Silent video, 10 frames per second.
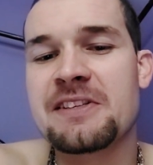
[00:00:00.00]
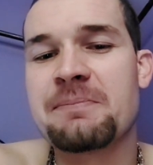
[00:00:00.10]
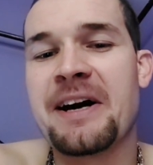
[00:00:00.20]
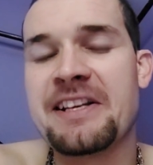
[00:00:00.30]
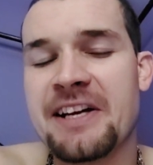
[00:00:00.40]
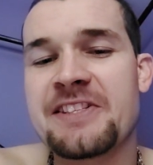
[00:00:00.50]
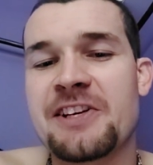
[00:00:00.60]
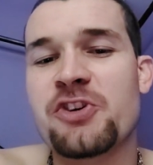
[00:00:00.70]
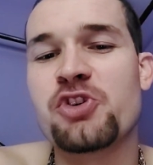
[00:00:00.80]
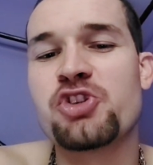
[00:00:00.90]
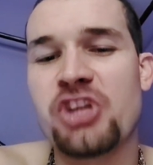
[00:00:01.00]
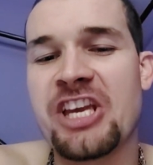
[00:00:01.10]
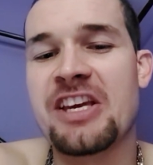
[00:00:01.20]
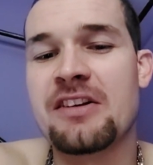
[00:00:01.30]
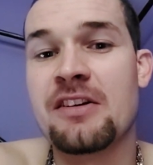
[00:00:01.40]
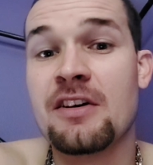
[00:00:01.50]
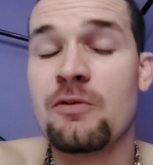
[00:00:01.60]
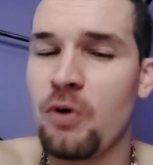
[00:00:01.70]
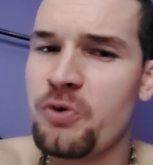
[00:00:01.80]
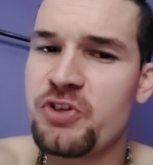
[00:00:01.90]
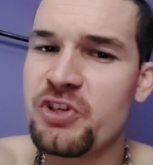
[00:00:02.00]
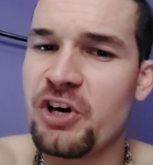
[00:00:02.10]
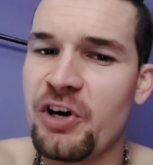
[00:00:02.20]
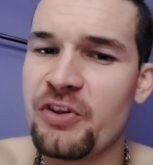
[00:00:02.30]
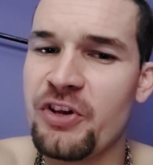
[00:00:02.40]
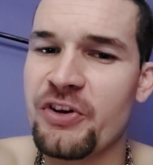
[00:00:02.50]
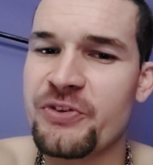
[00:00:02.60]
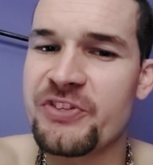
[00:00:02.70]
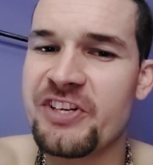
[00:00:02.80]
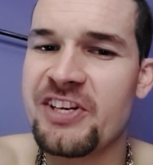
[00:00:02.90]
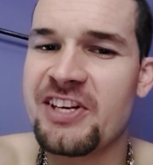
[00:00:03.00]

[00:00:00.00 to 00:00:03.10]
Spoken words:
my nuts on your chin, what would you call those?"